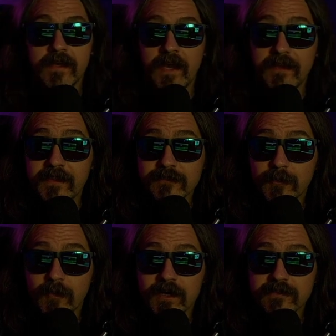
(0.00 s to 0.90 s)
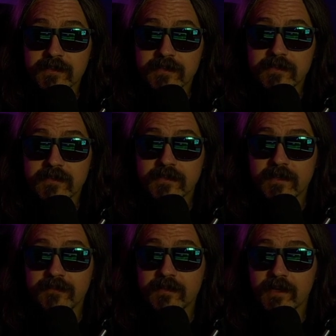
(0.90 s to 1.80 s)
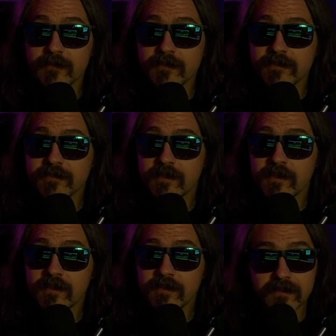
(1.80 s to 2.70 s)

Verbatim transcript: Hey, thanks for watching. If you liked what you saw,